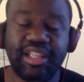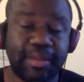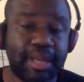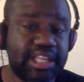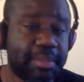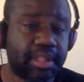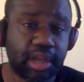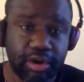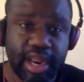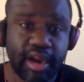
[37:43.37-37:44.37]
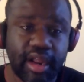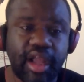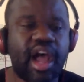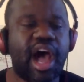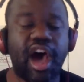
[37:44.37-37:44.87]
cause I'm, it's about to go there.
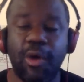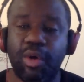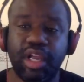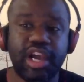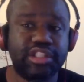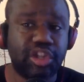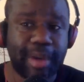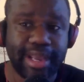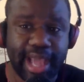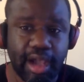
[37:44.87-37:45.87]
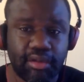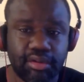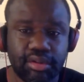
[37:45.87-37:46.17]
I don't want to cuss nobody out.